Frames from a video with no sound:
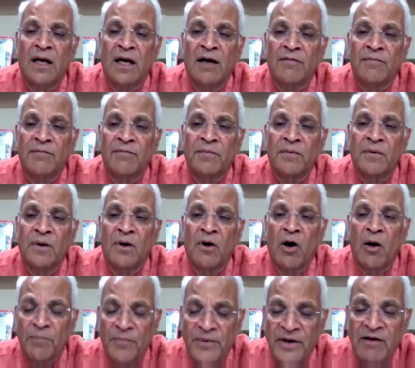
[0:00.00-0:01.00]
of uh,
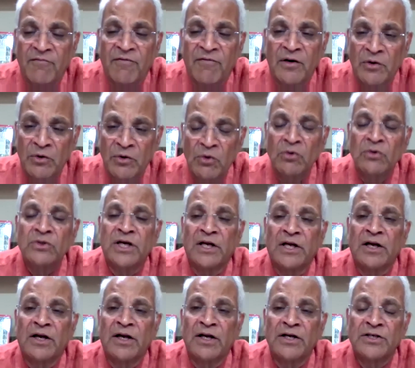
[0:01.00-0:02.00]
opting for new
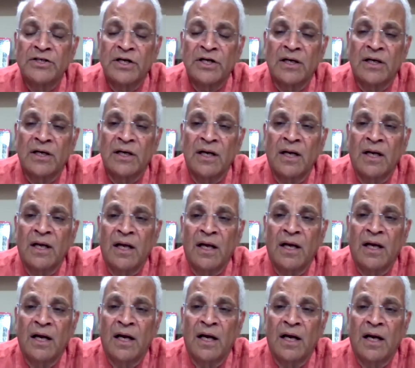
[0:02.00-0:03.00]
generation
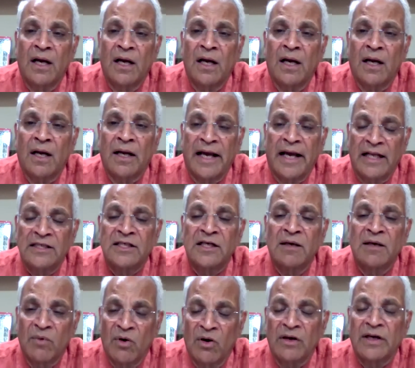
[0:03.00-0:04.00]
uh,
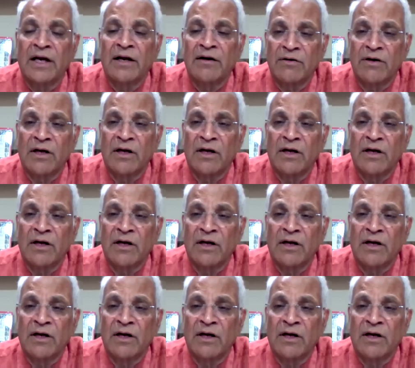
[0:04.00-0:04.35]
calcium blocking